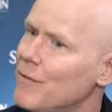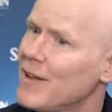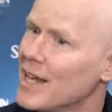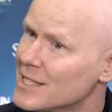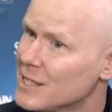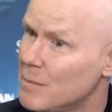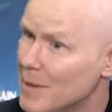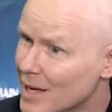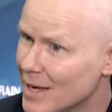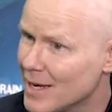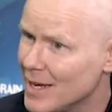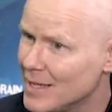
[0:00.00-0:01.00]

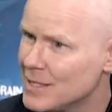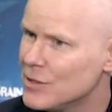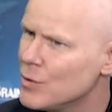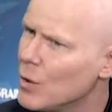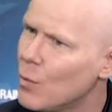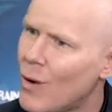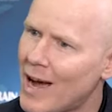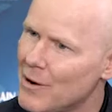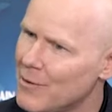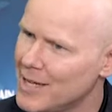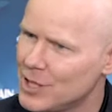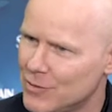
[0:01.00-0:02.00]
flexibility to do a wide
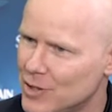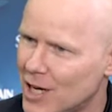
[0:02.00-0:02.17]
range of